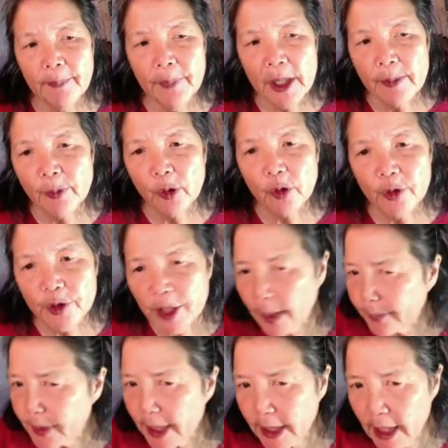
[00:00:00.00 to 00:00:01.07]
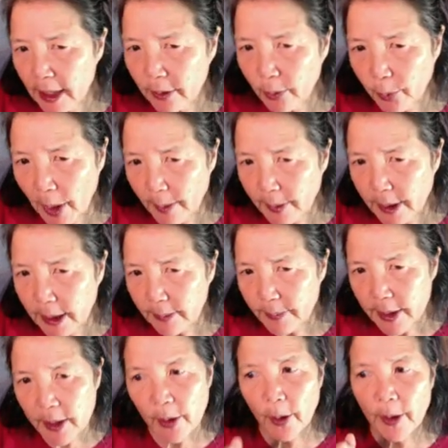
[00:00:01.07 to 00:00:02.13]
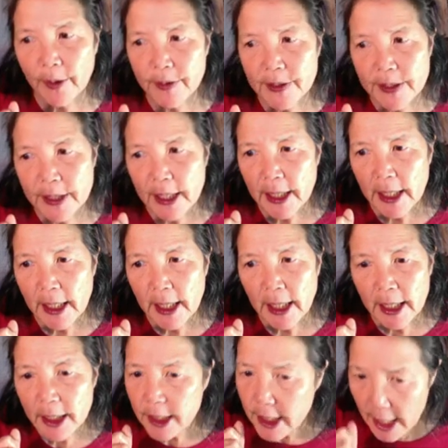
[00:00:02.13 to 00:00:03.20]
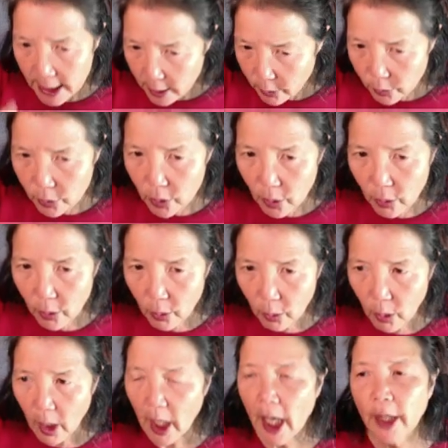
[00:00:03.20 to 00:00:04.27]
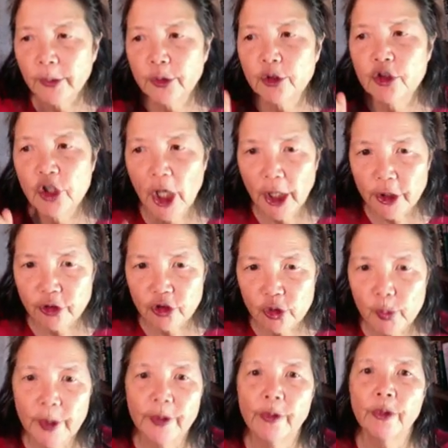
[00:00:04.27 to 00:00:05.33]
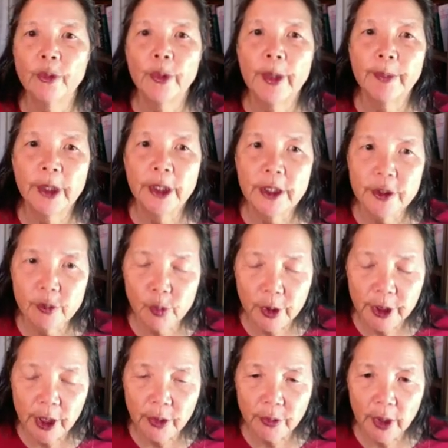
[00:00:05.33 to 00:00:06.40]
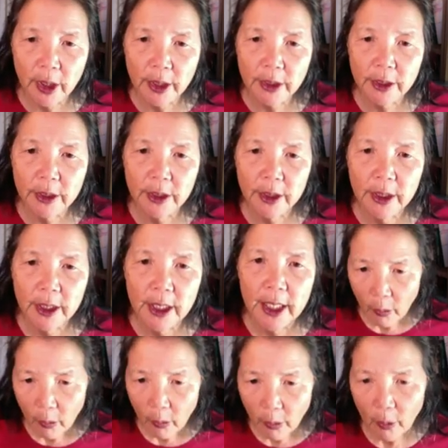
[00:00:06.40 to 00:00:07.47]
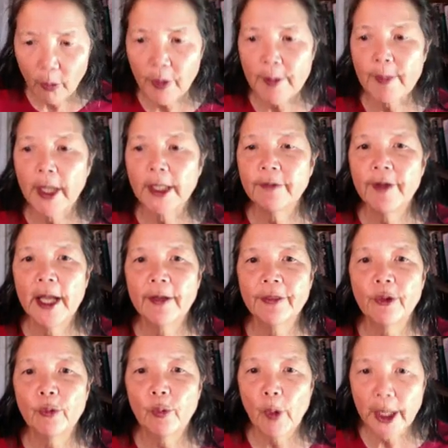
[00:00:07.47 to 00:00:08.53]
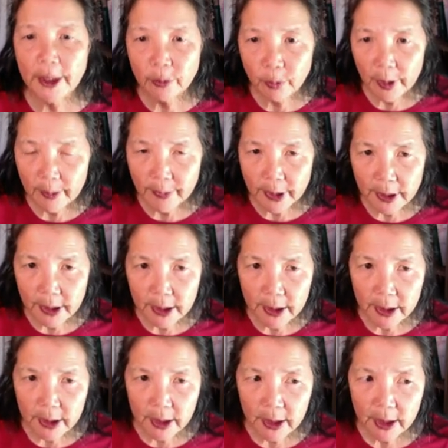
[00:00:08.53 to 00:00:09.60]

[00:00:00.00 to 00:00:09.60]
people stop taking the remedy because they don't know how to judge whether the remedy is working or not. Although they might have had the right remedy,